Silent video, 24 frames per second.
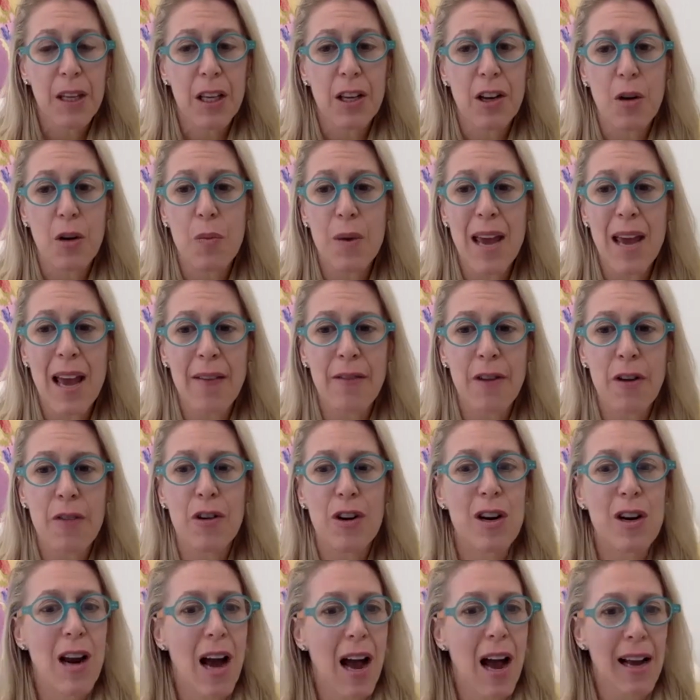you know, we have
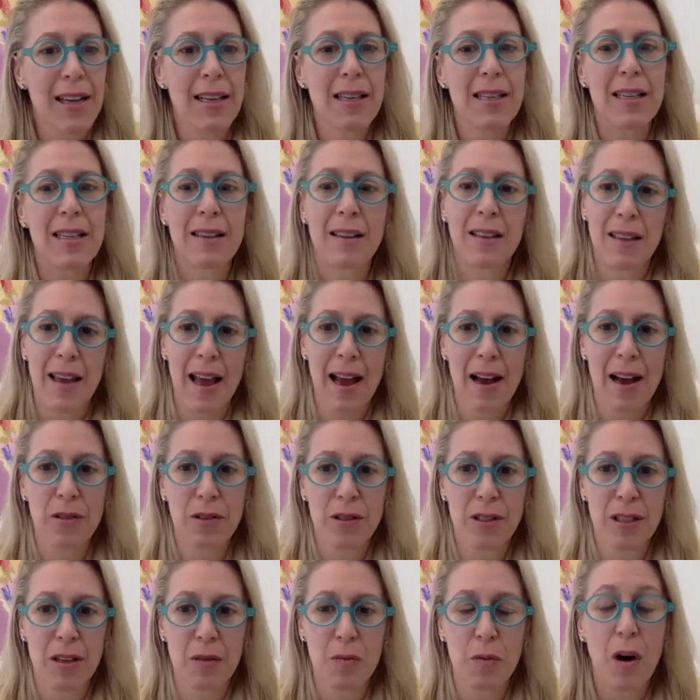over ninety
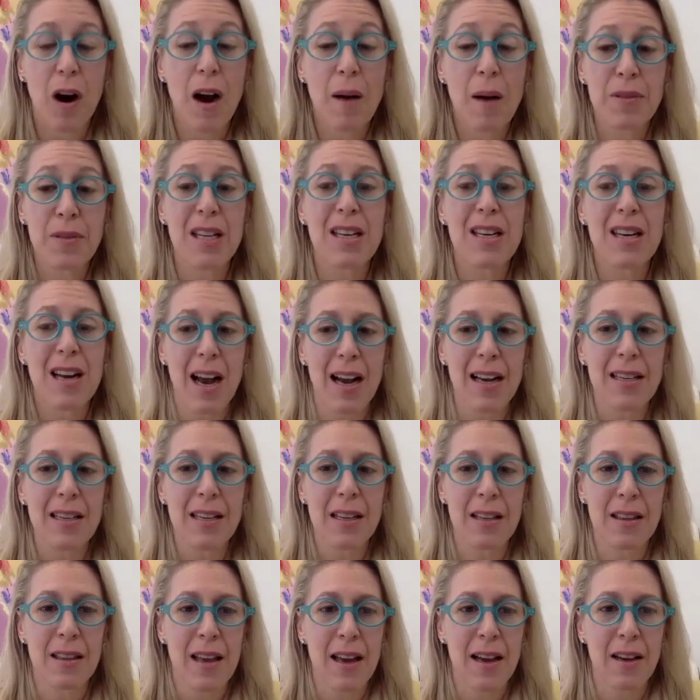thousand, we're up to
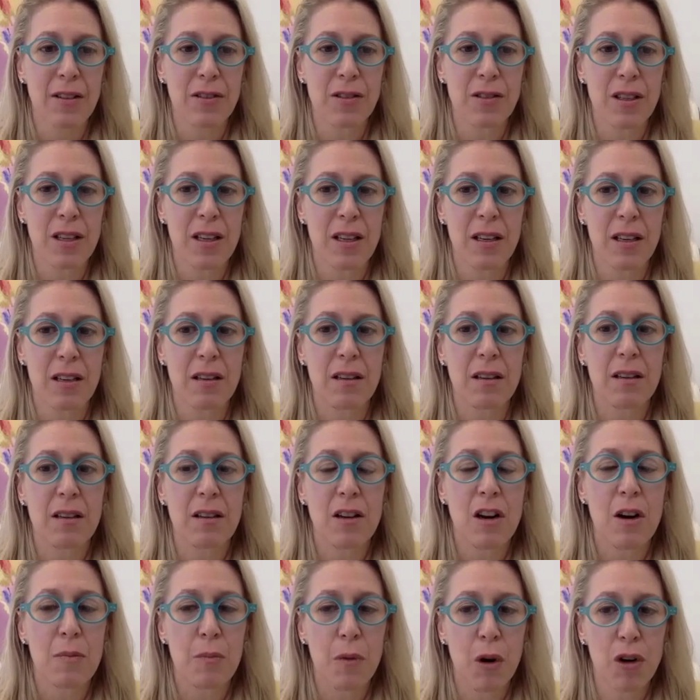ninety thousand
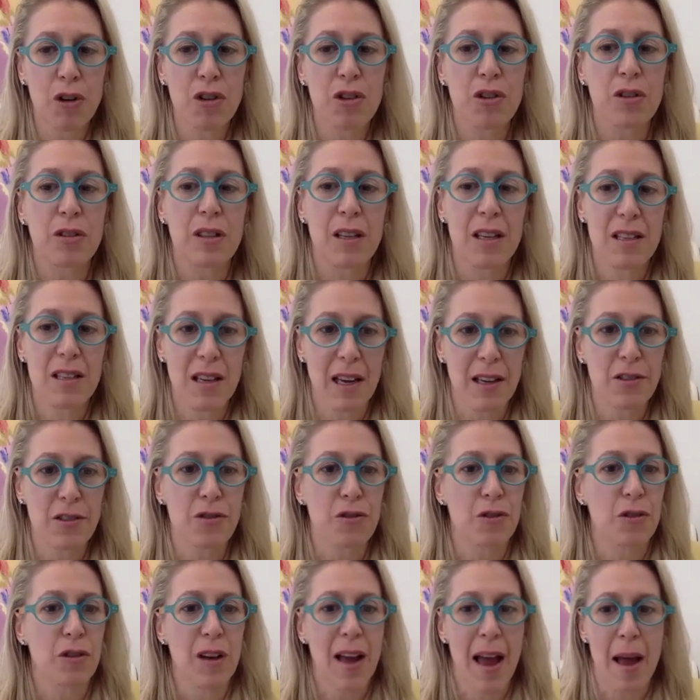commercial and
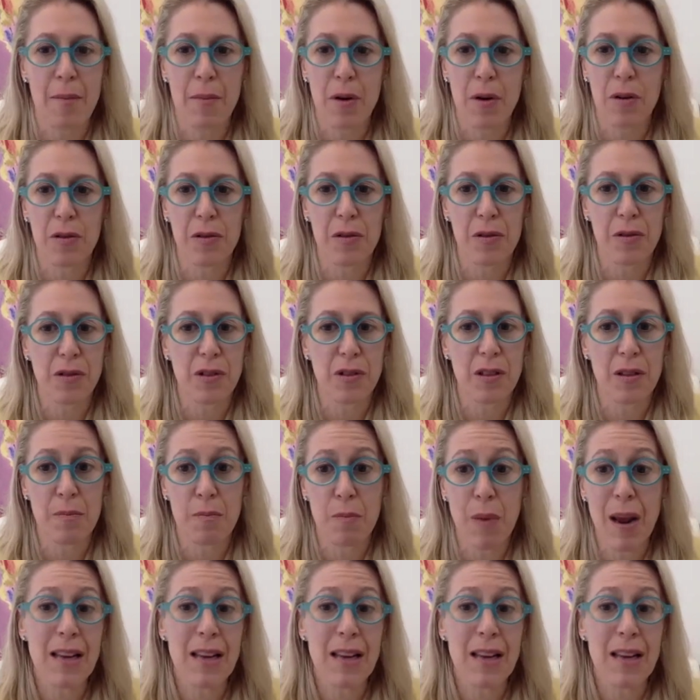industrial chemicals,